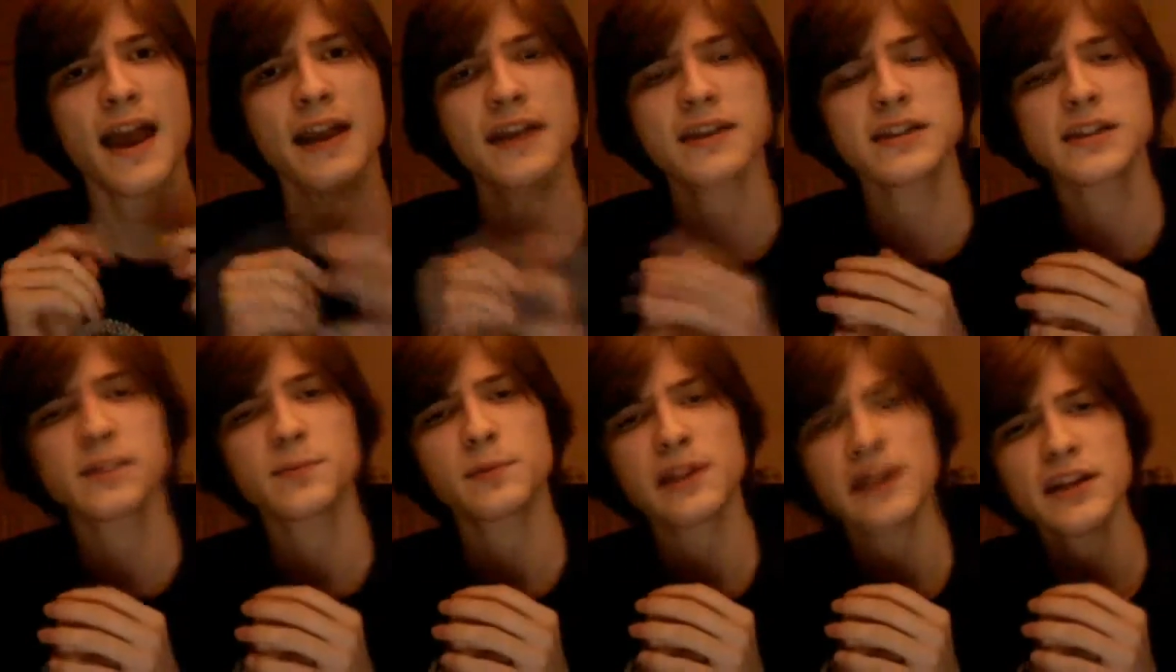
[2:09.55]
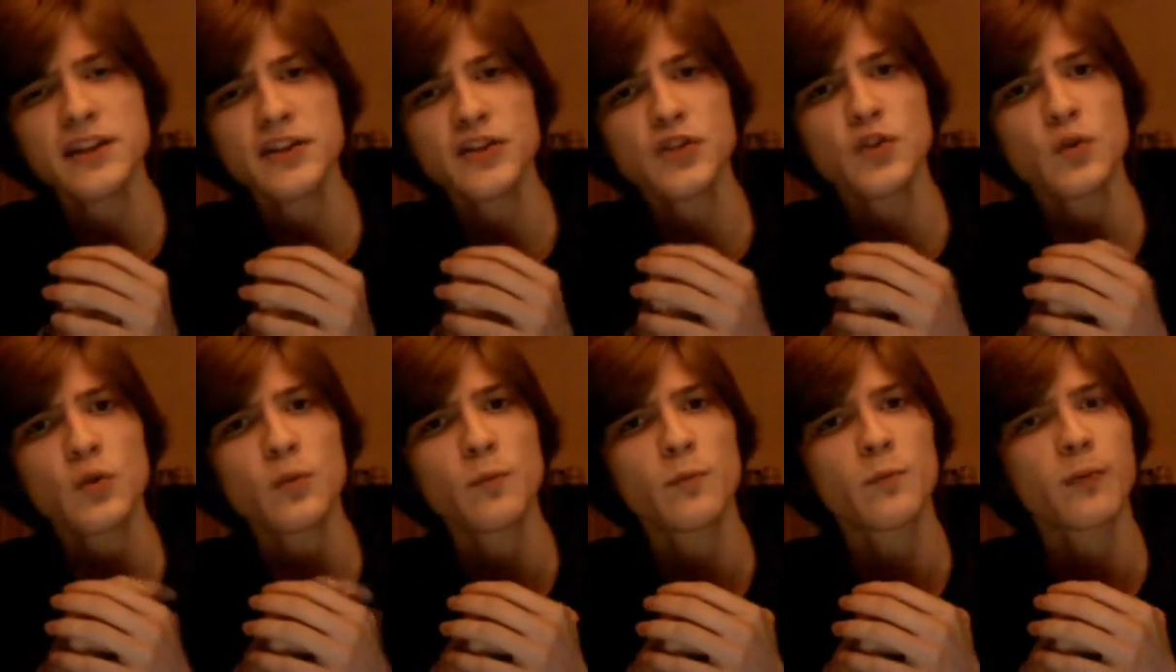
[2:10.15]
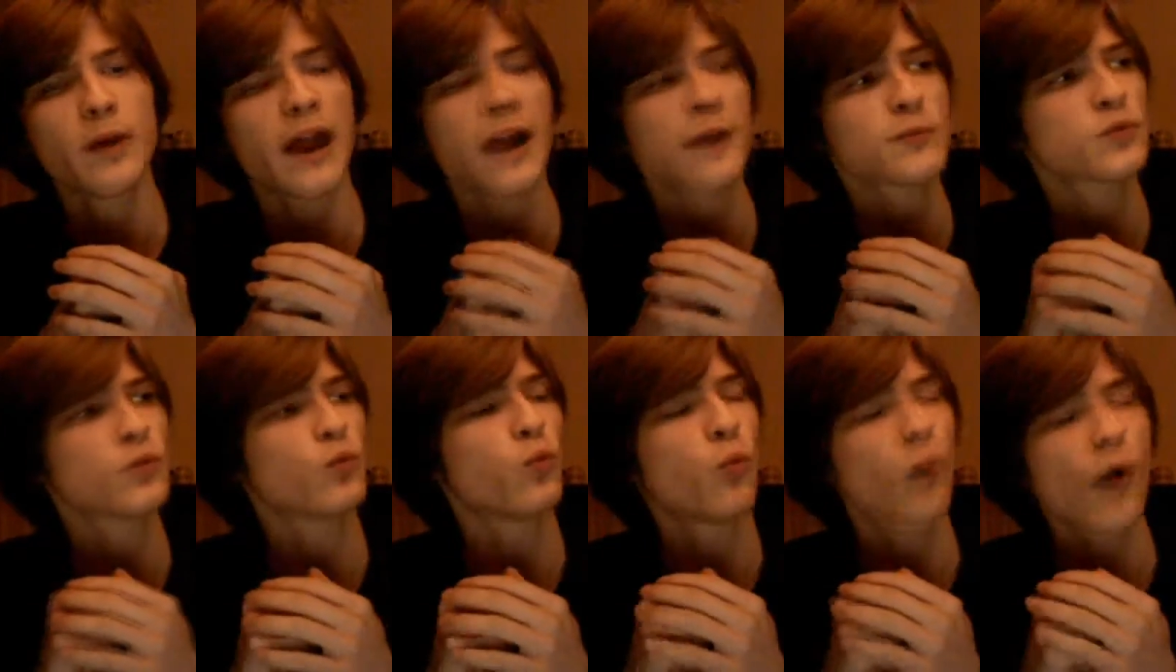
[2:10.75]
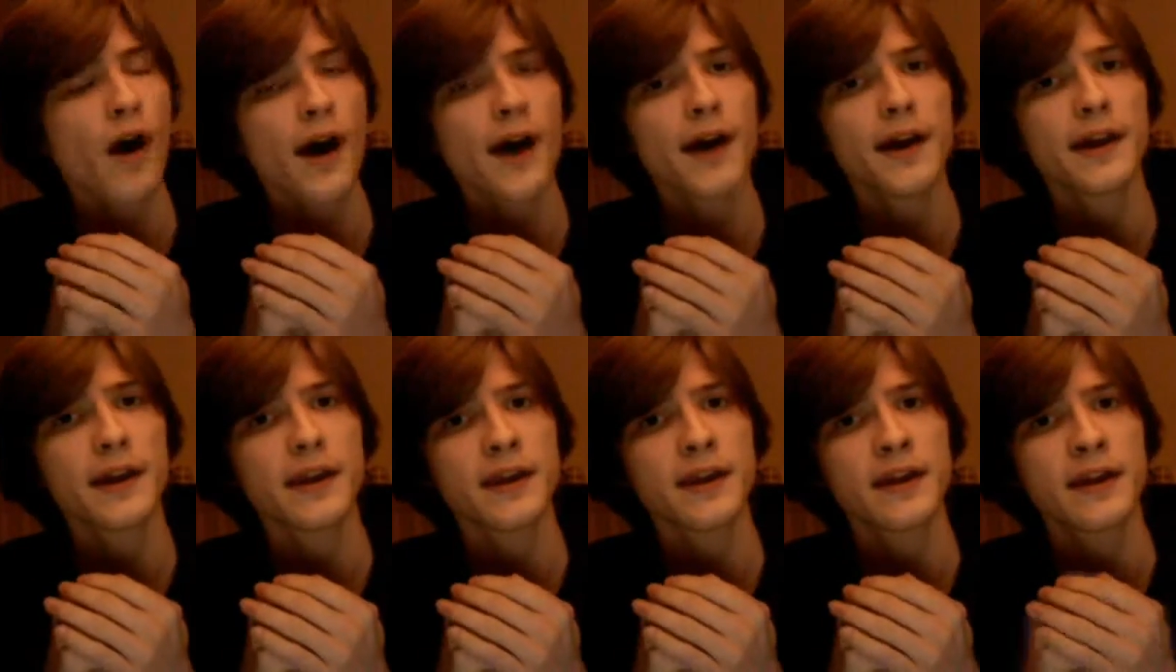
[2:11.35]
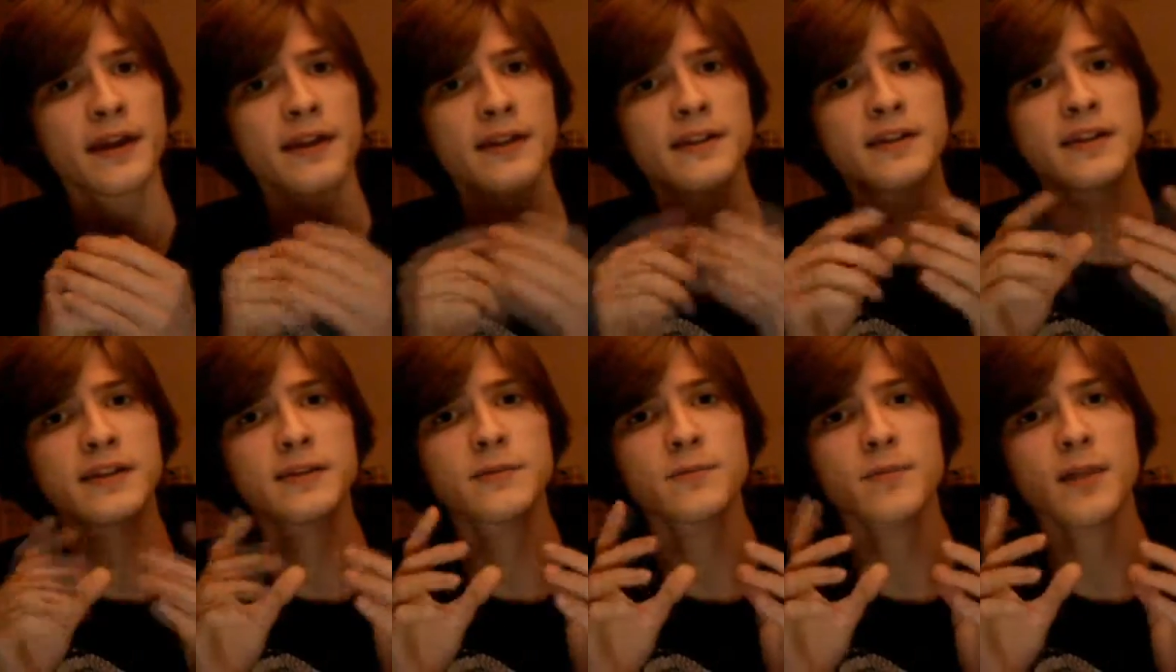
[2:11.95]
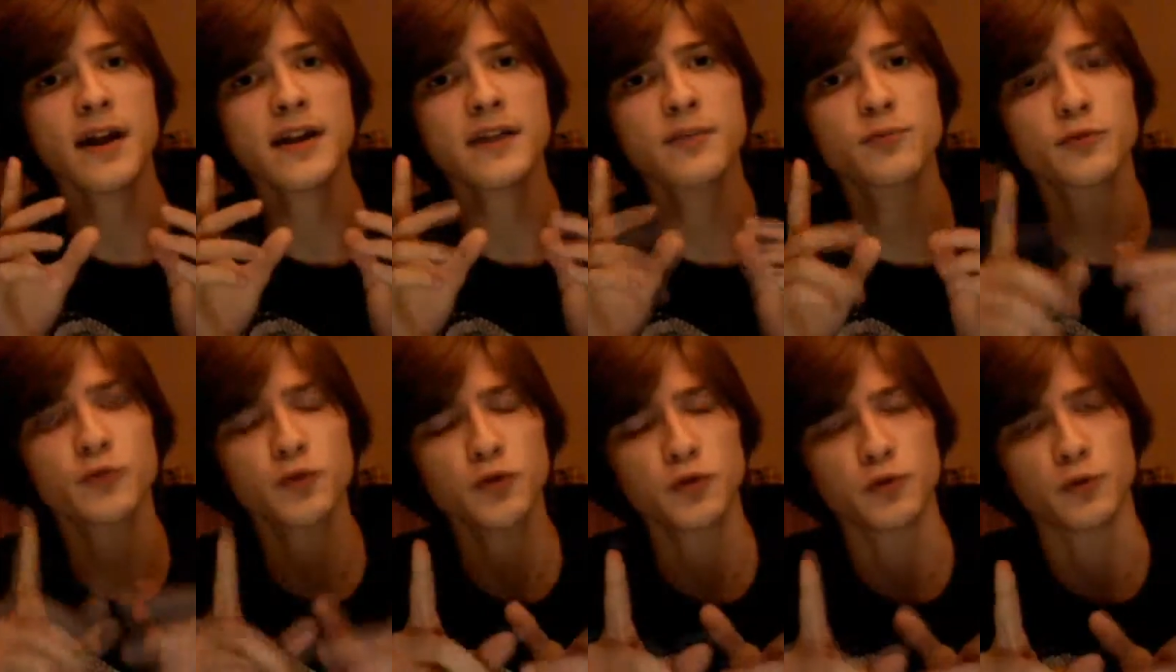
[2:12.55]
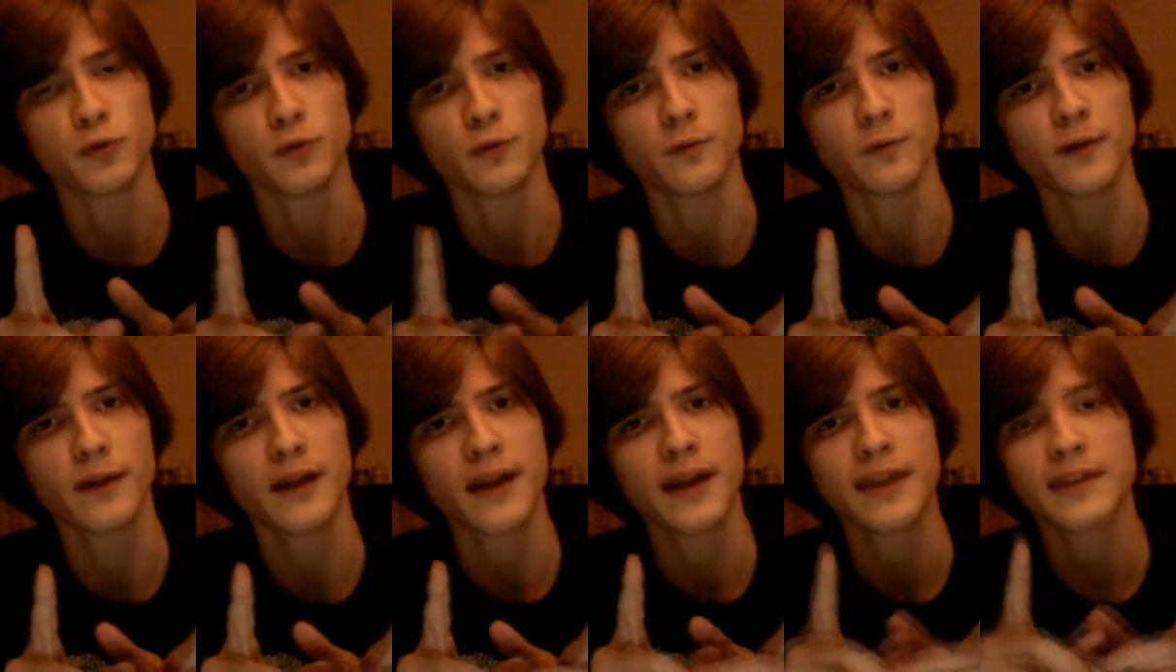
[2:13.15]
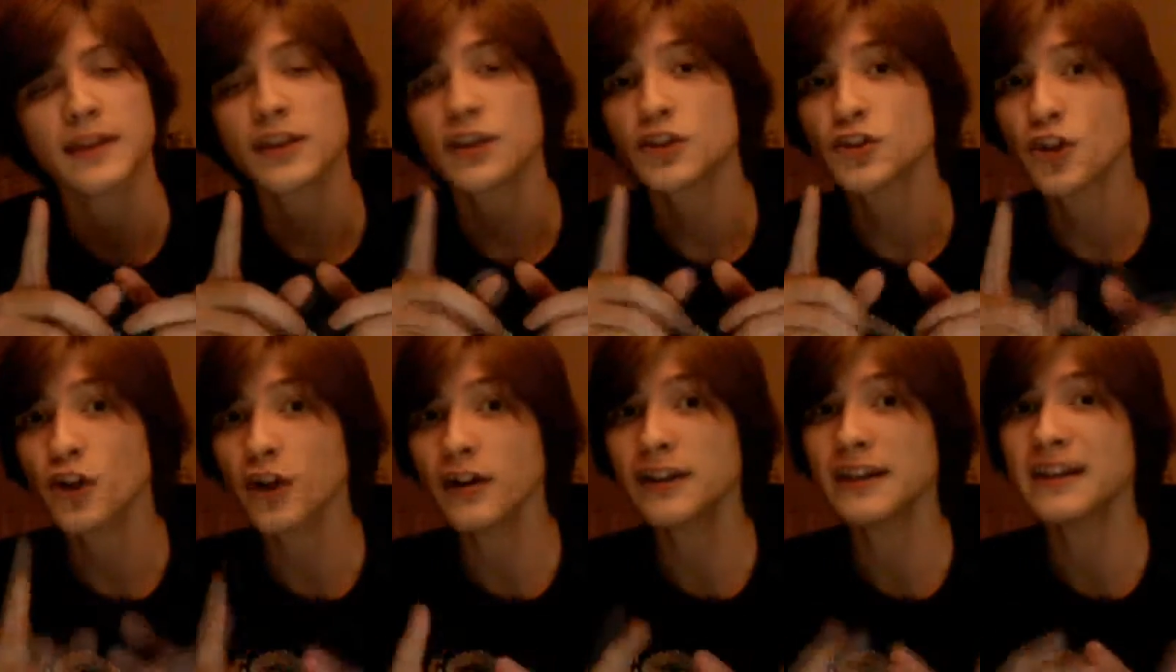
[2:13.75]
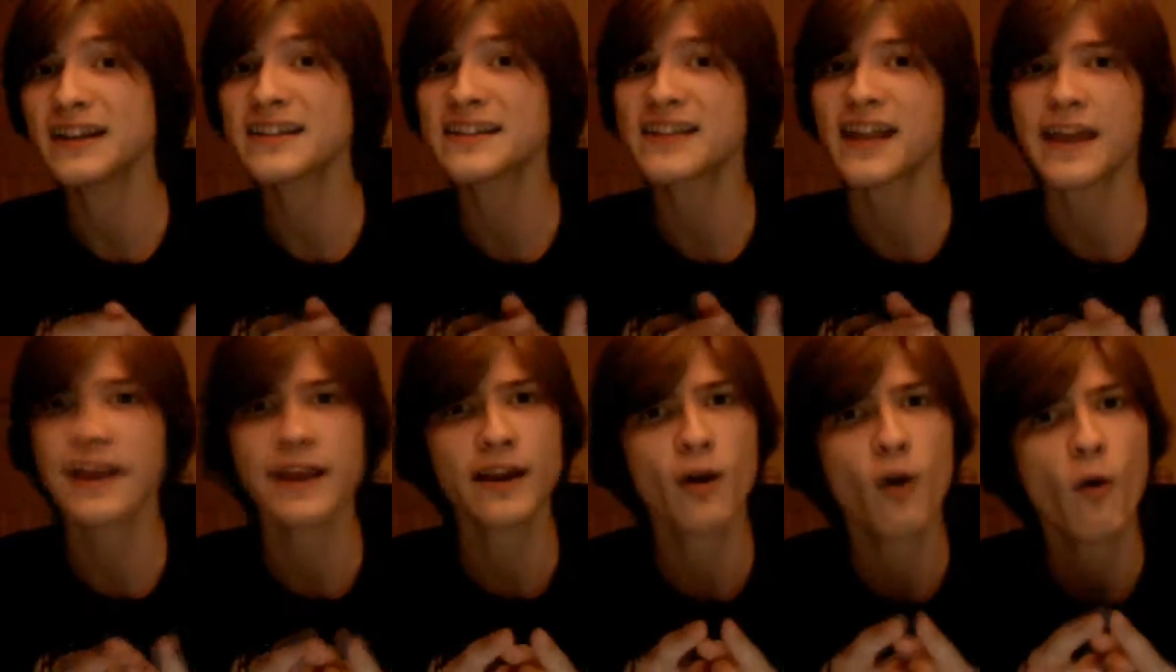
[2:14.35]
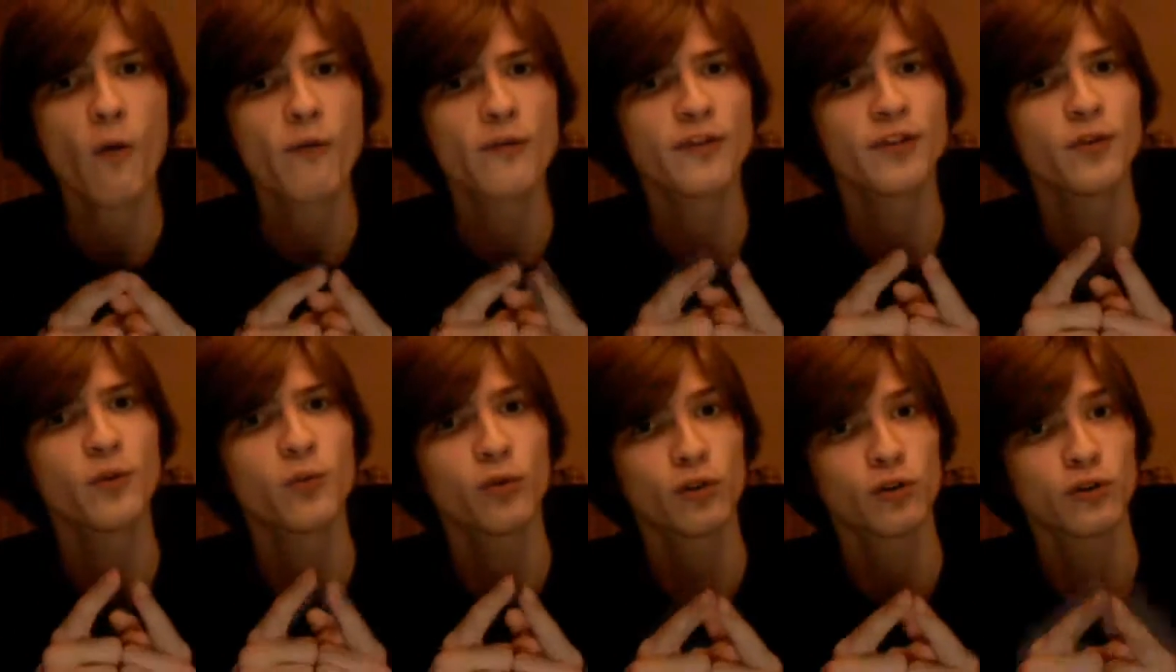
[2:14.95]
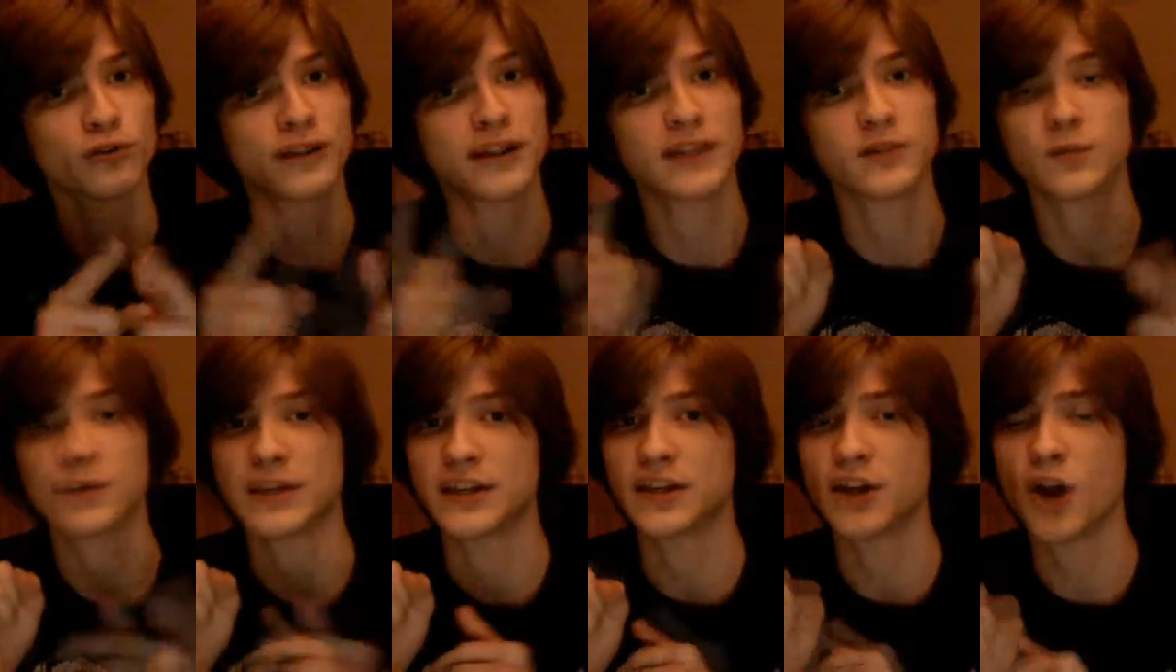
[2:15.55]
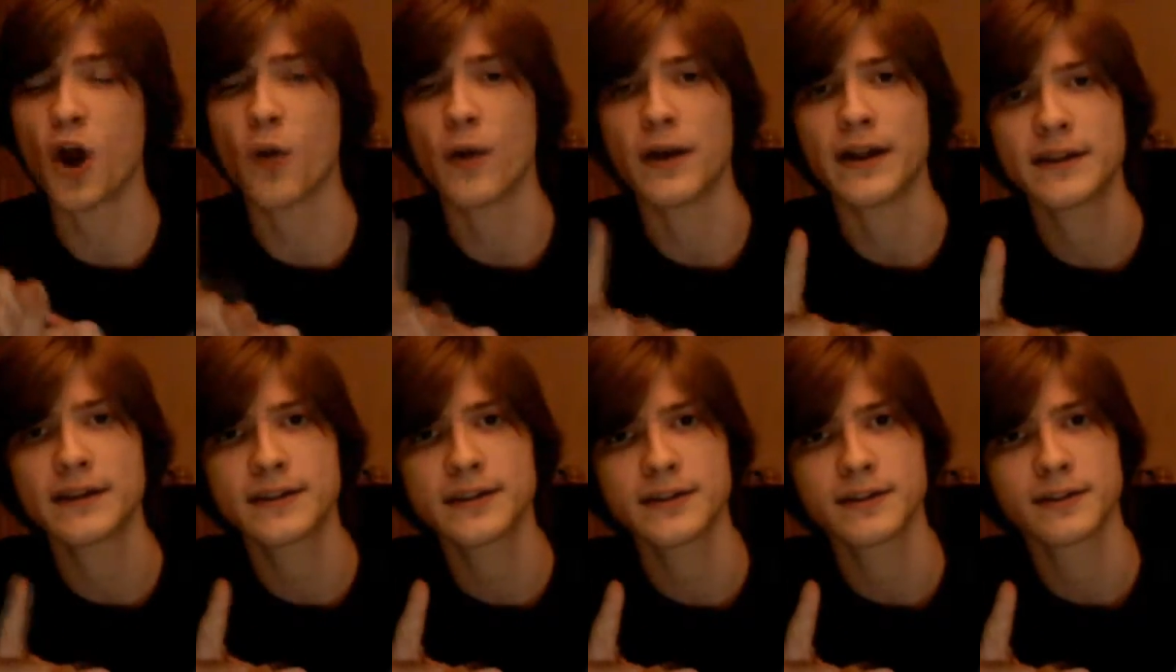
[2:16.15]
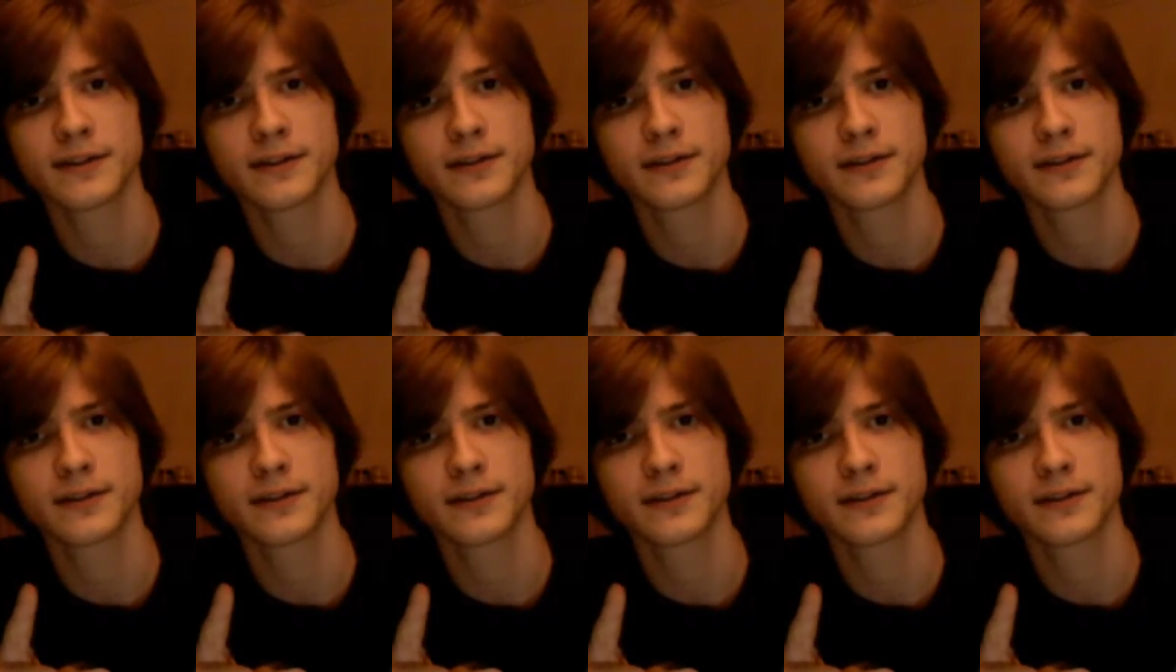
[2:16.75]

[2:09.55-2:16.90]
and explain to you perhaps why this might prove that chocolate is taking over the world as we know it.